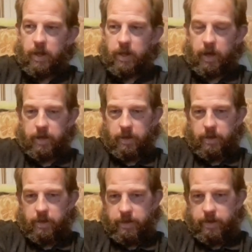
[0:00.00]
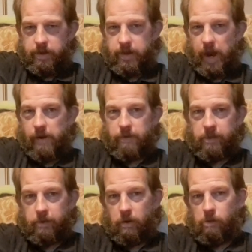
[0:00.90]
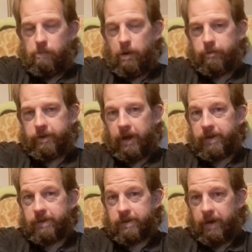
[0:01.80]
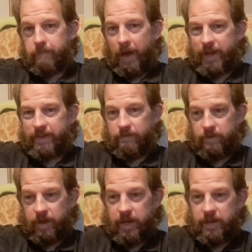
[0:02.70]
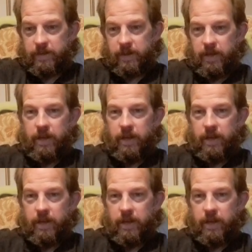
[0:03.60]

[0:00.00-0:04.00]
like stereotypical poltergeist type activities,